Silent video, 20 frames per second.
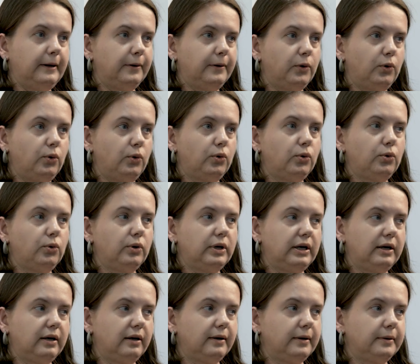who
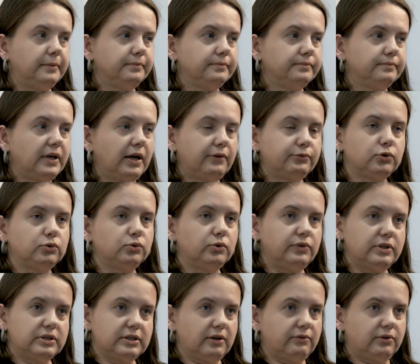have to do
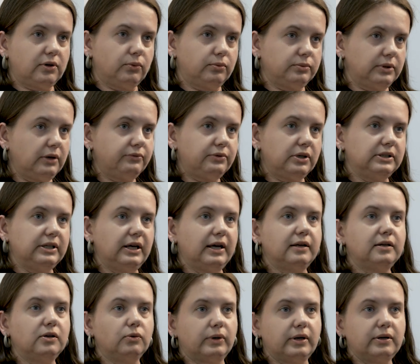this every day
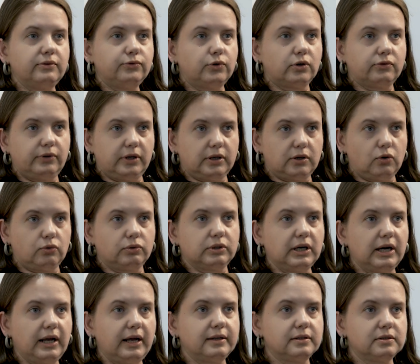anyway for their own
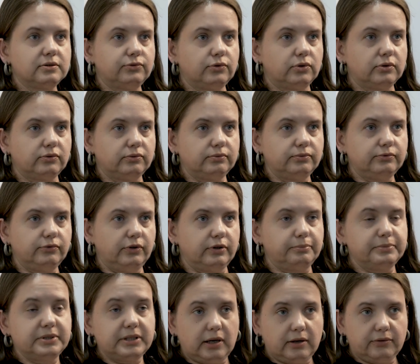clients, for
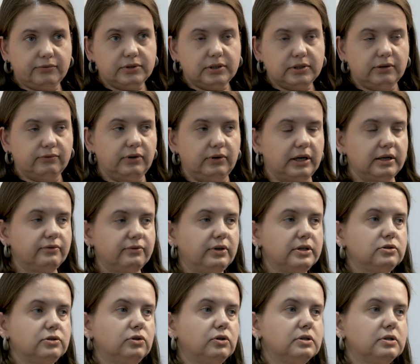themselves, if they're
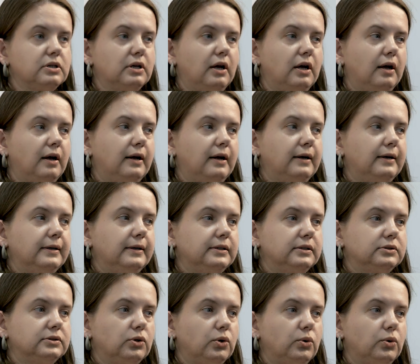investors.
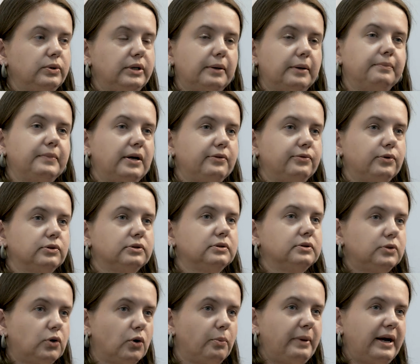So yeah, I
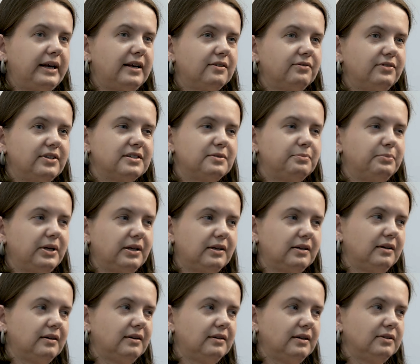thought combining this,
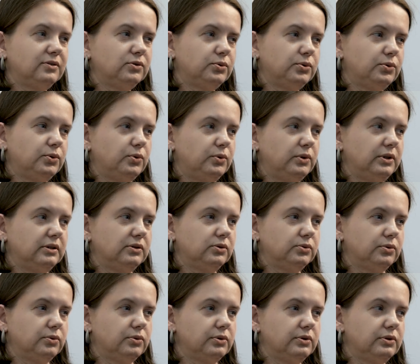bringing into
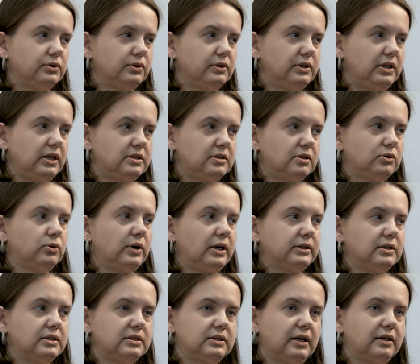easy to
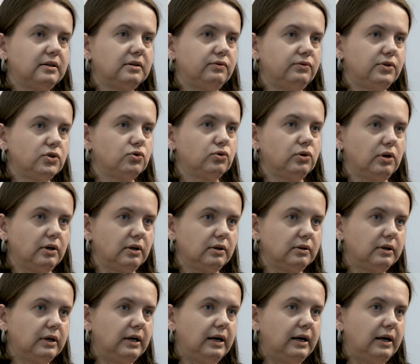understand visual